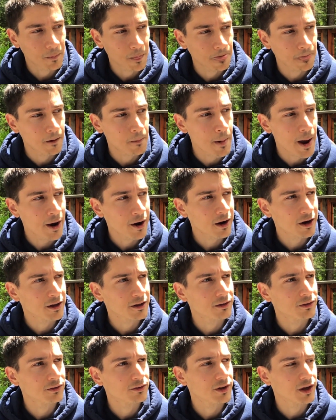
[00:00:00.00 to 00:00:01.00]

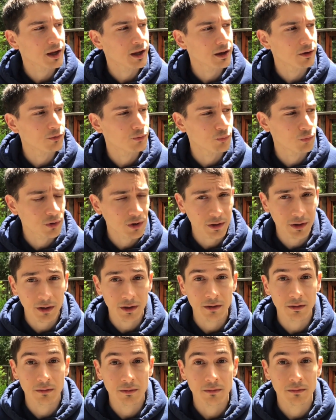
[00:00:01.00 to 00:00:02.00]
Americas and
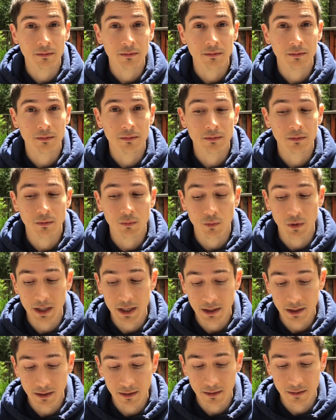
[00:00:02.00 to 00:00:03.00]
really
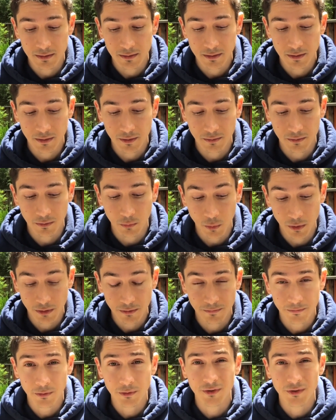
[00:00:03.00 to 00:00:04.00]
needed, one of the
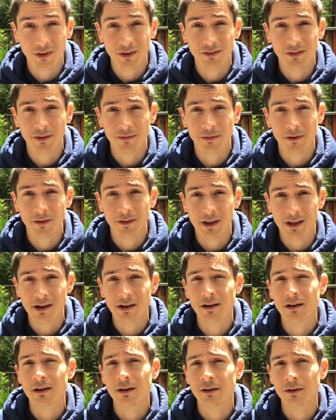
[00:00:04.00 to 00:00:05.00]
first things they felt they
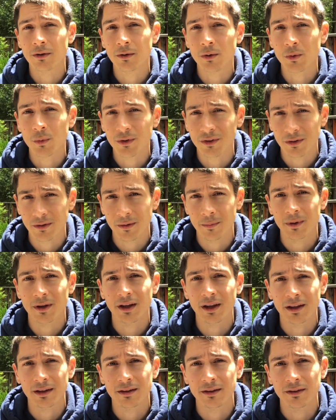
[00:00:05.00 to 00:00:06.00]
needed to do was
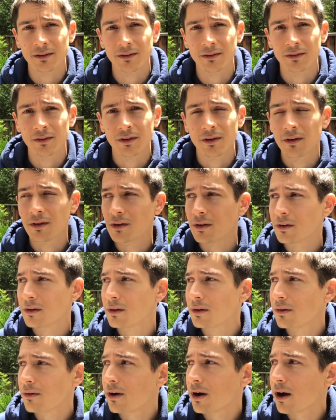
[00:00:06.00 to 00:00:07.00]
eliminate these
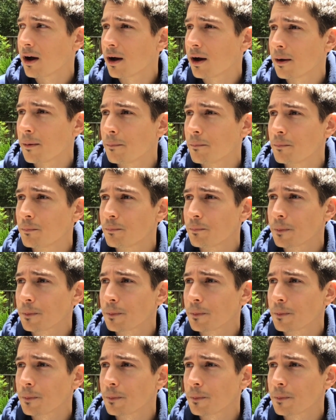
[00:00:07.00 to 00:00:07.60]
ayahuasca